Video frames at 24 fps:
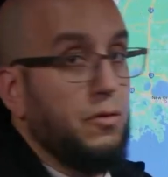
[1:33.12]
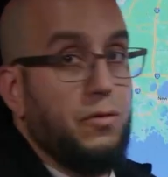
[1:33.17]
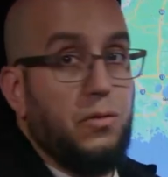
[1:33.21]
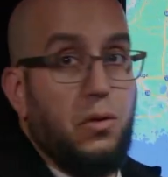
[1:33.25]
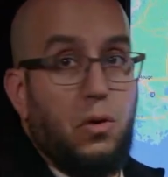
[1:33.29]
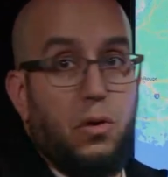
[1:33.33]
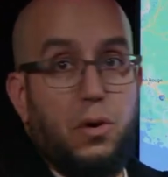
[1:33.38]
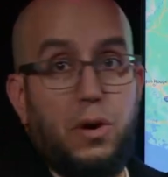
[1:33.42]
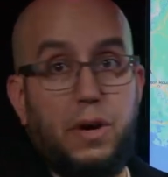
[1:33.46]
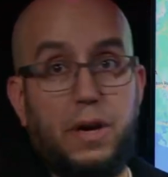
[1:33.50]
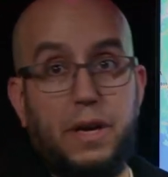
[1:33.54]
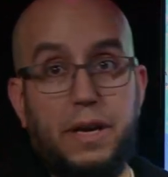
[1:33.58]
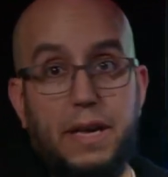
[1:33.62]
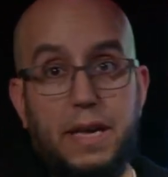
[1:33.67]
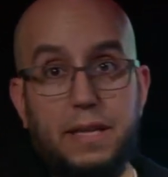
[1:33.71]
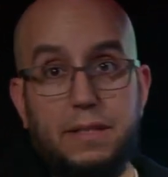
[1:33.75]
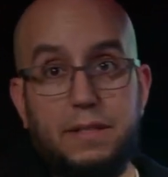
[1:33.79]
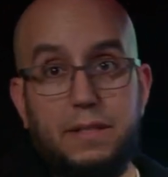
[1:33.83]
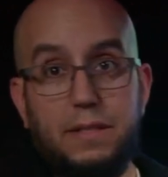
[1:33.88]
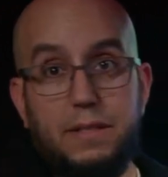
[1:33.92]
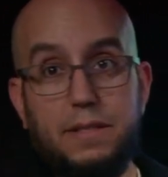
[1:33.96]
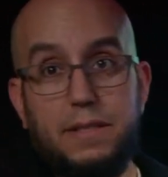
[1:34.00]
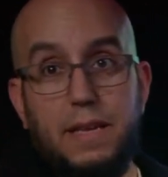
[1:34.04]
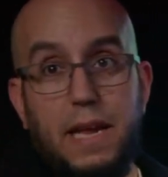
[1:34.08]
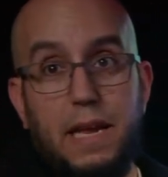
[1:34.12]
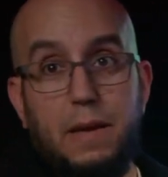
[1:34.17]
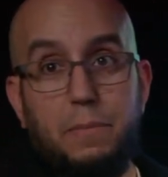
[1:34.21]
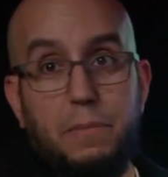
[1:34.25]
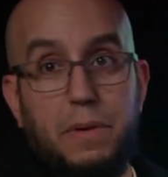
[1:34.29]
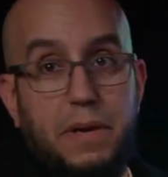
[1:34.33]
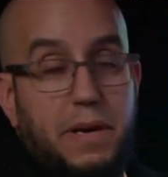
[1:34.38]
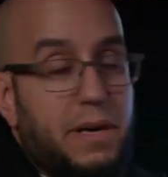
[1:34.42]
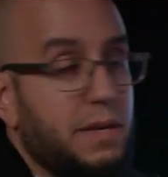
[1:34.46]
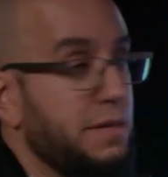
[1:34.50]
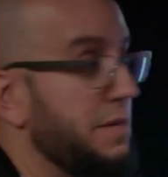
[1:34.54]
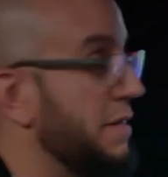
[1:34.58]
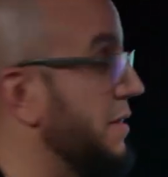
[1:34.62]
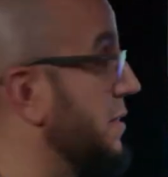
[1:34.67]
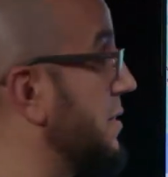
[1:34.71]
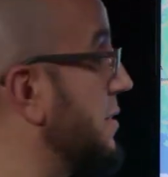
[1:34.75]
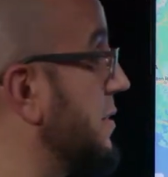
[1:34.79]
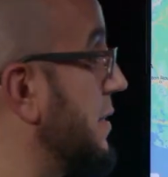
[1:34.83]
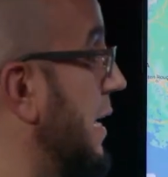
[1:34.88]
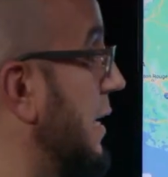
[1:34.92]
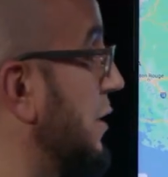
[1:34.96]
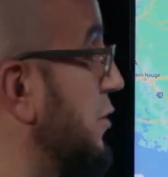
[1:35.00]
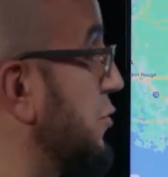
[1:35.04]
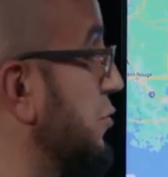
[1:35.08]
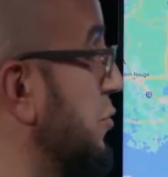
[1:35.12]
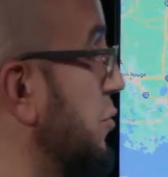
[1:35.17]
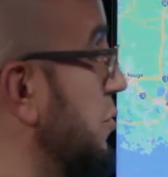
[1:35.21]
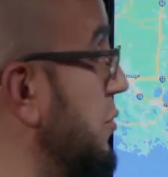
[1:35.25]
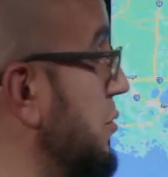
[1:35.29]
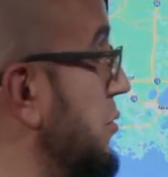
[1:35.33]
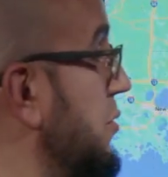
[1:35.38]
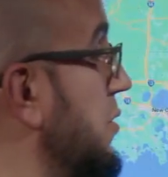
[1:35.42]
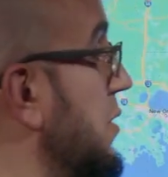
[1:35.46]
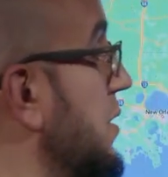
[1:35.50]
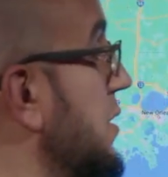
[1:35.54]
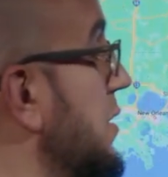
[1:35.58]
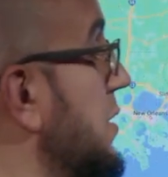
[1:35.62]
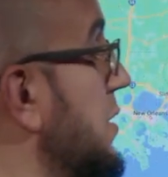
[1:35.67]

Florida gets its name because it's central.